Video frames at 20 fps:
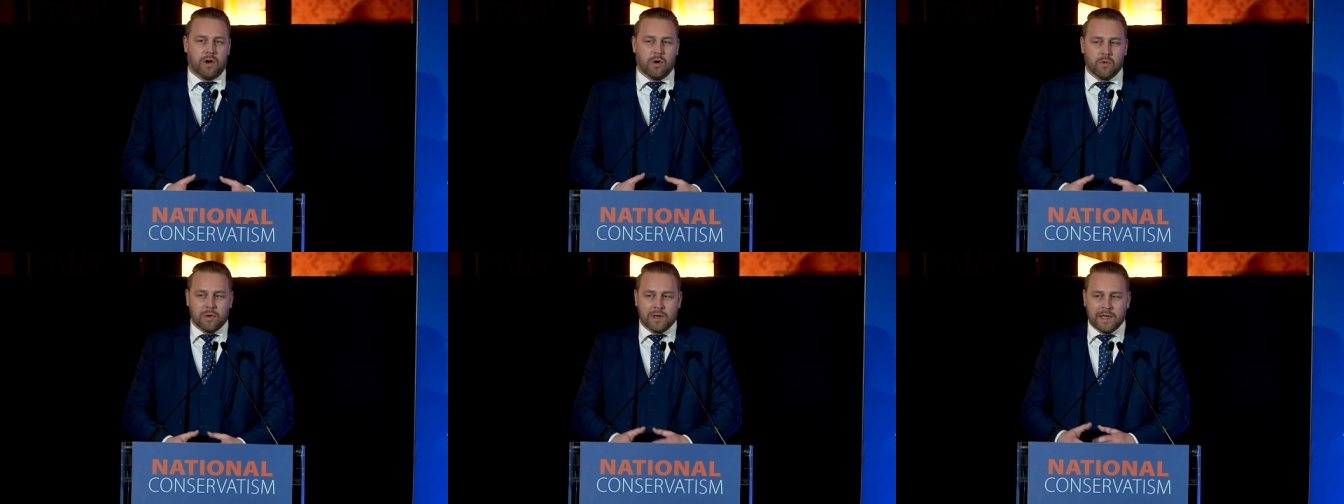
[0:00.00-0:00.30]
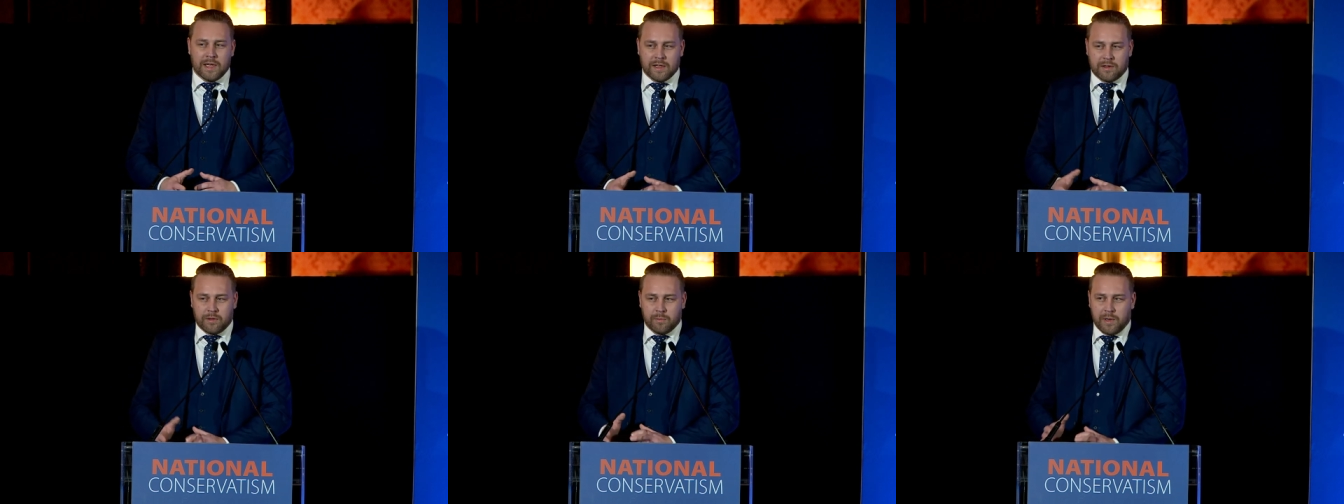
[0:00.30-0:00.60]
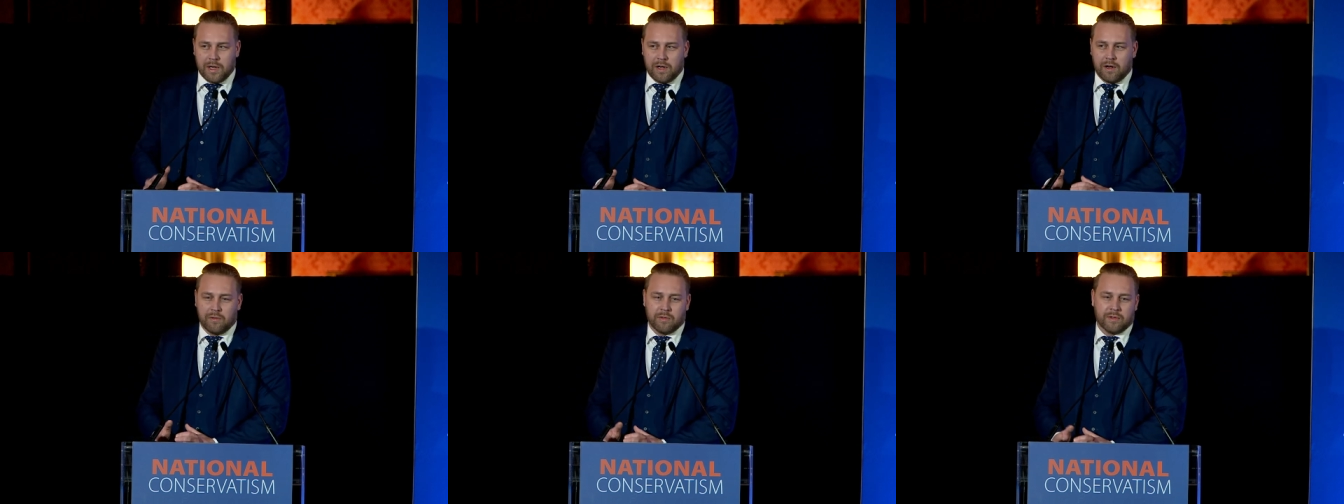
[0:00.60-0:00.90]
only at the
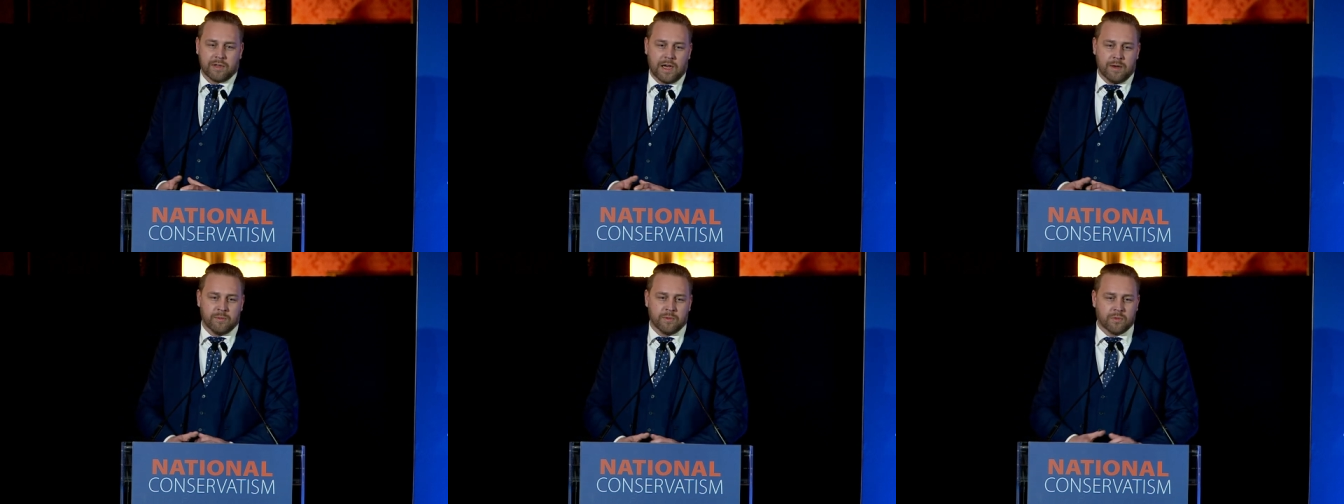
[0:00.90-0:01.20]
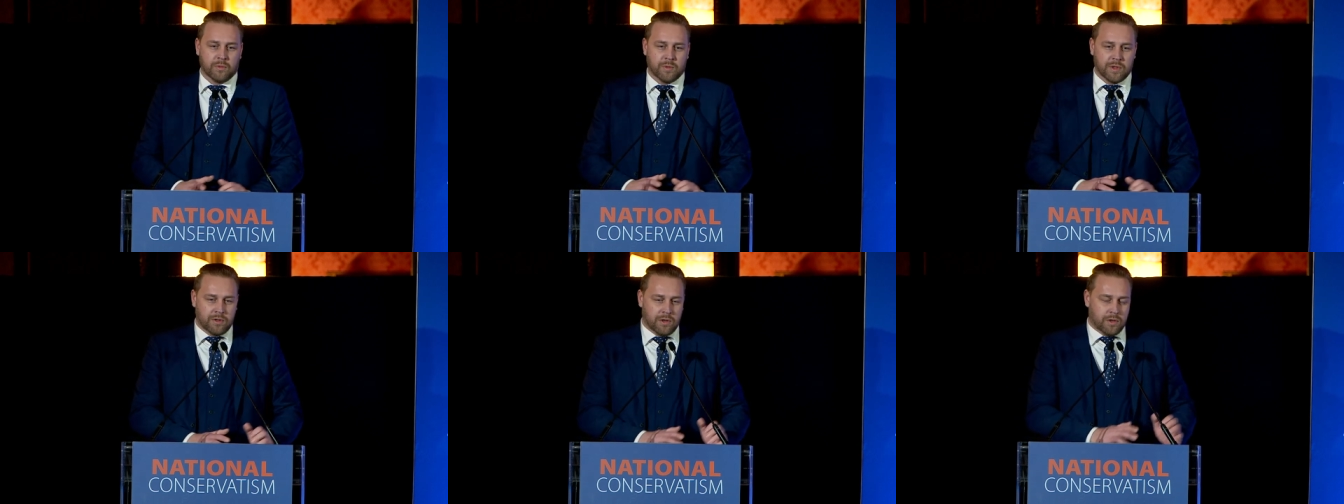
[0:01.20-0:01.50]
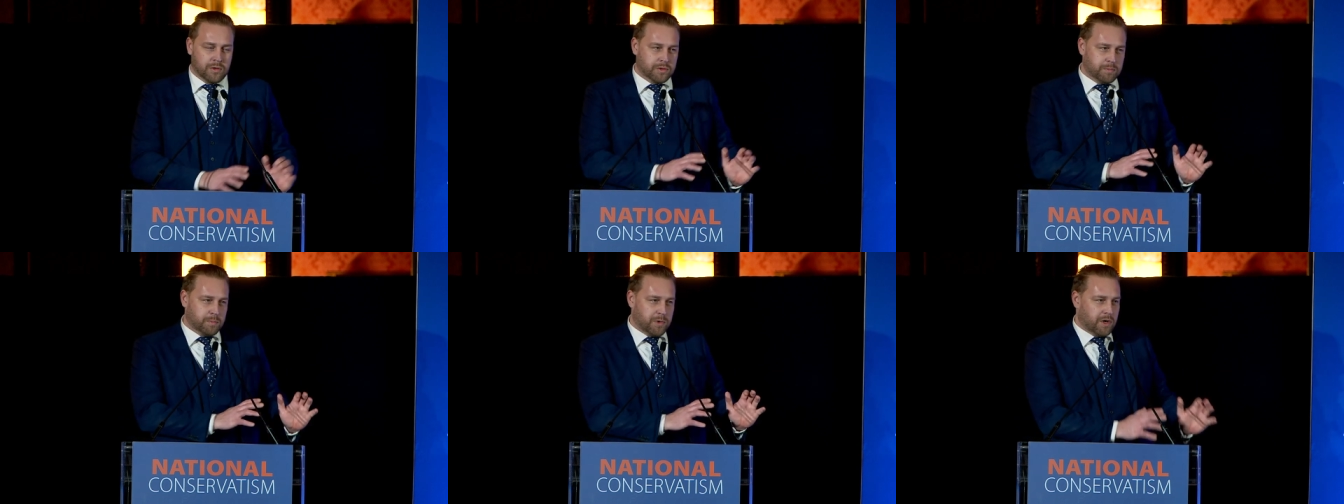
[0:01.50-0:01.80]
period of times when
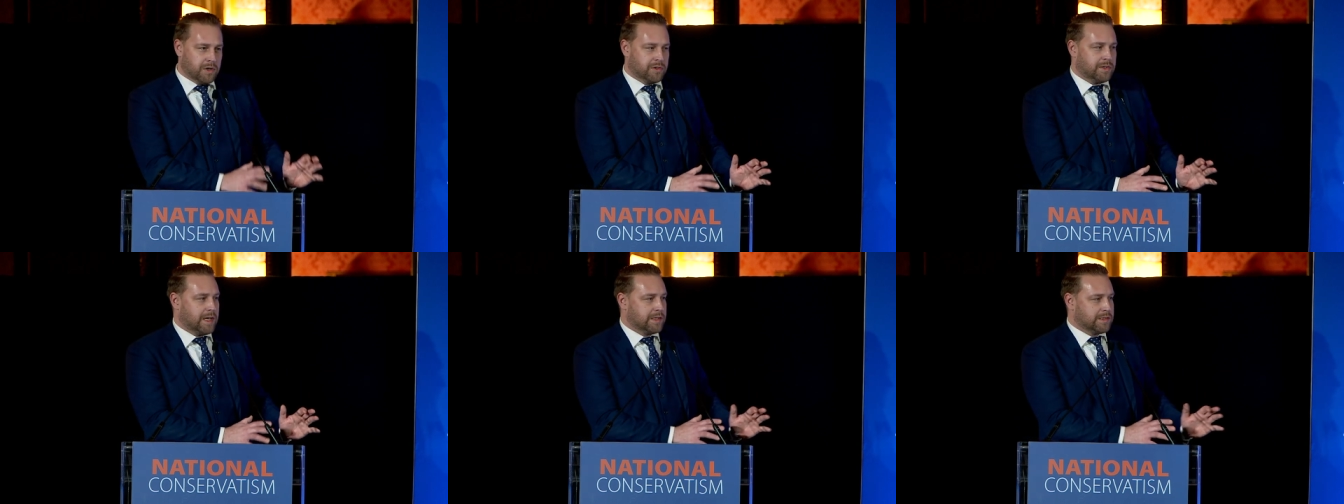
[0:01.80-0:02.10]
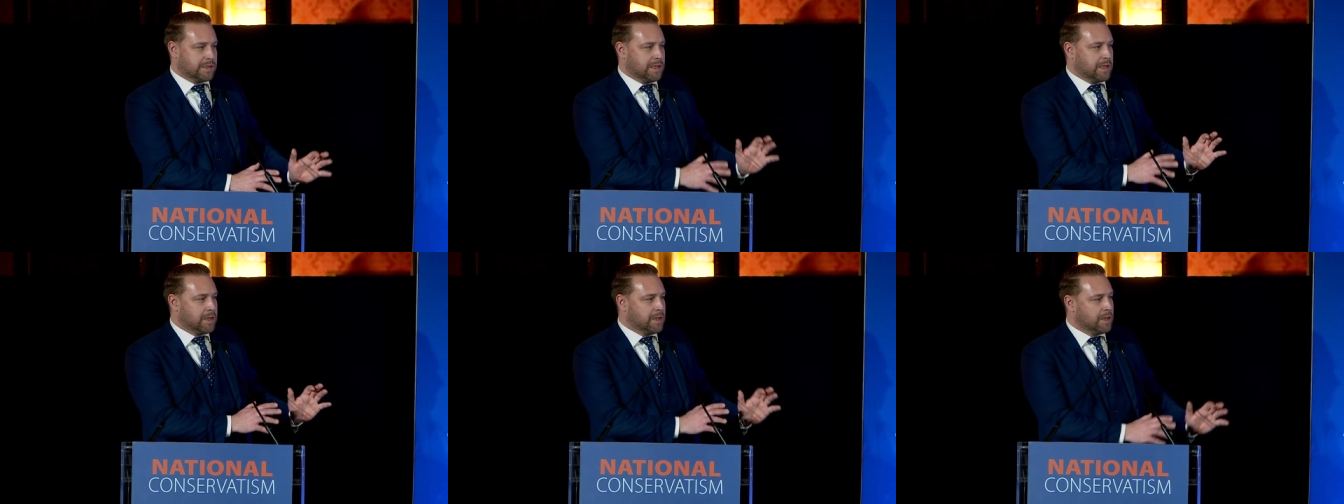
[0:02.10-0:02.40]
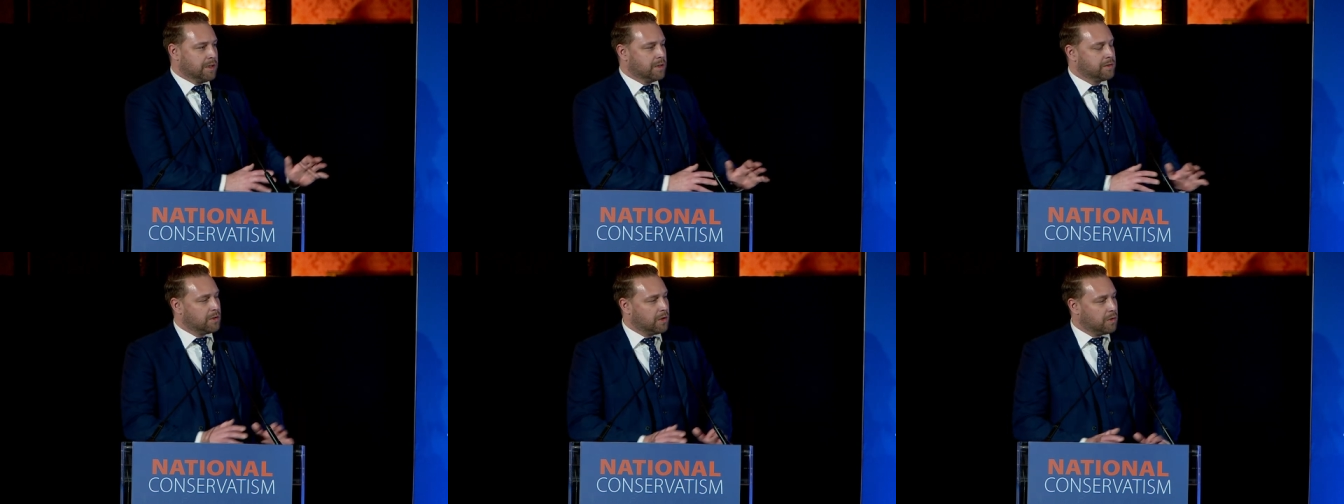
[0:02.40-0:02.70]
those birds actually
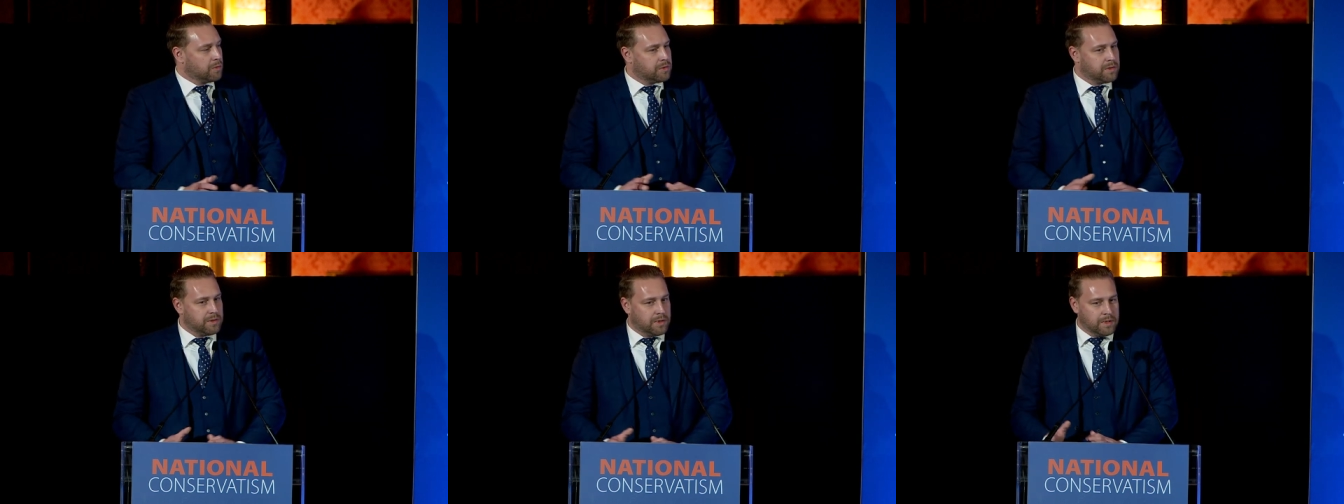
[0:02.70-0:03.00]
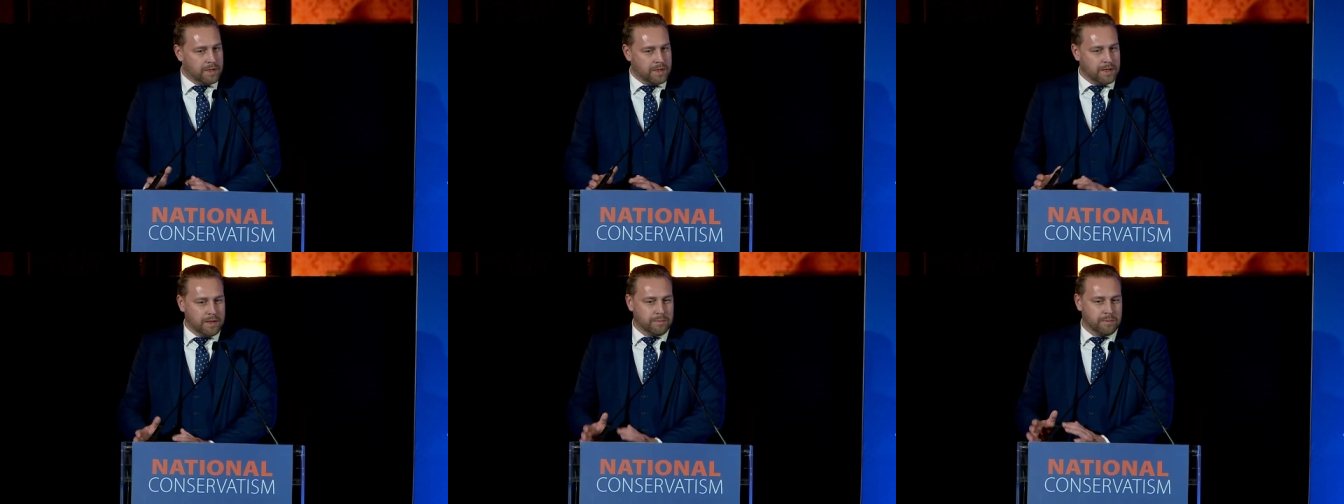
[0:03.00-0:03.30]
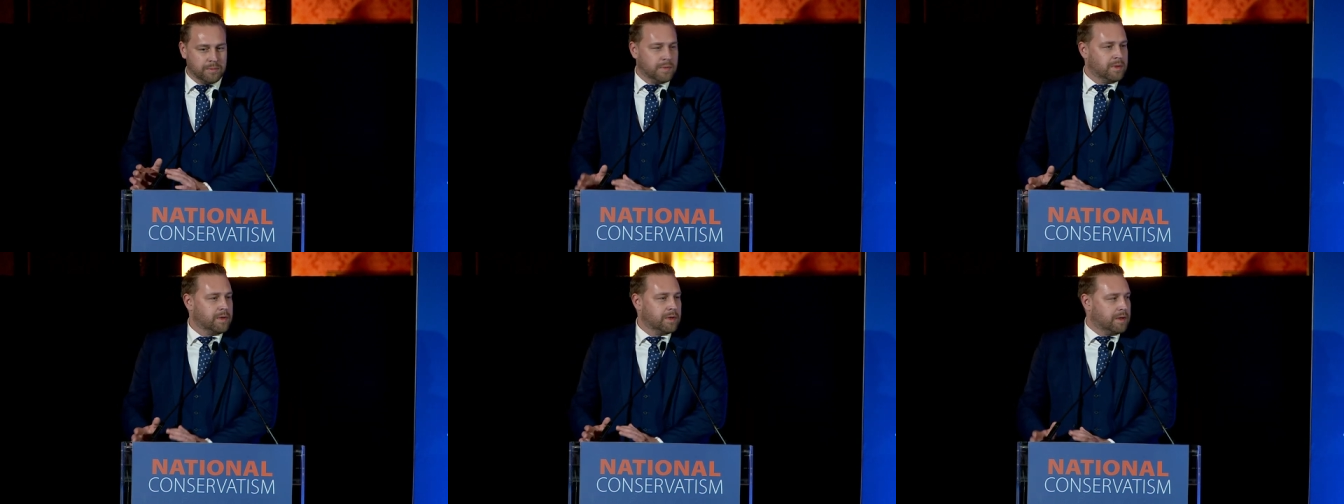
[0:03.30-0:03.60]
don't um,